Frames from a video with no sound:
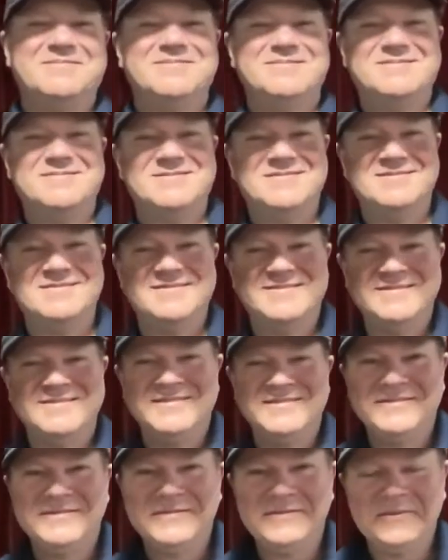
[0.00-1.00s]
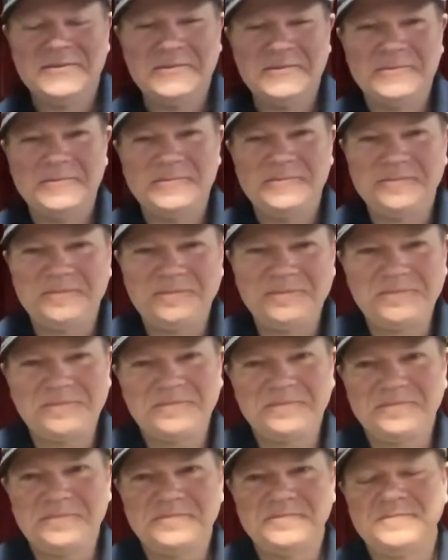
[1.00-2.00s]

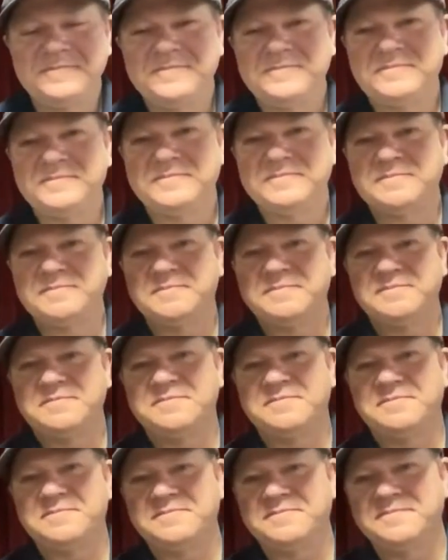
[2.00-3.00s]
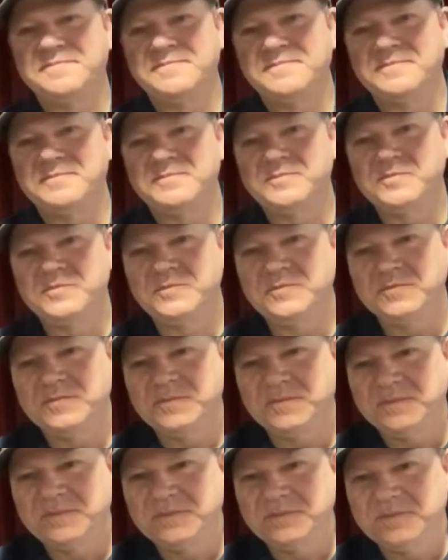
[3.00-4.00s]

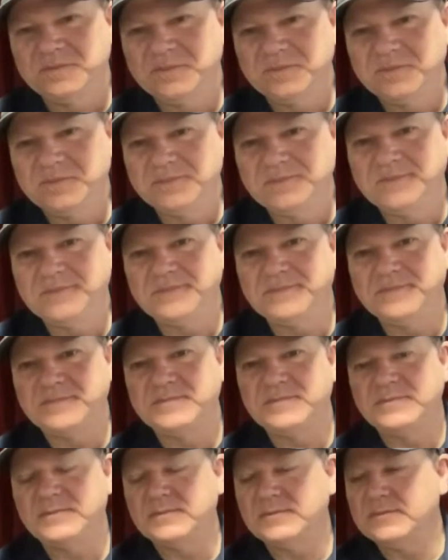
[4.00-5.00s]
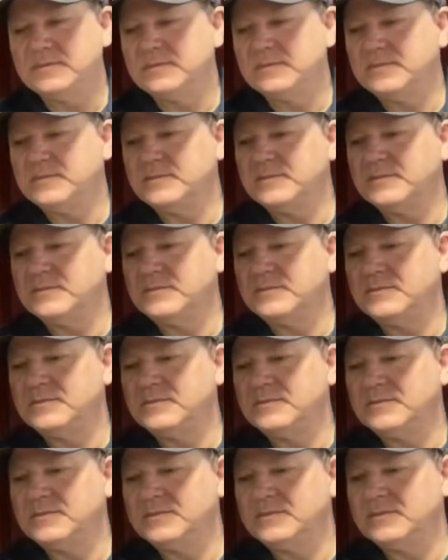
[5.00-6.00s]

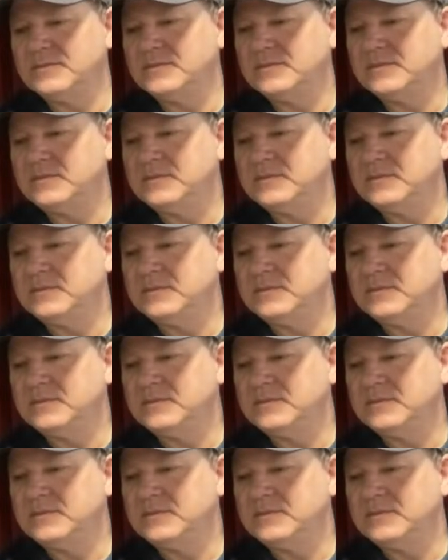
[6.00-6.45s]
(not speaking)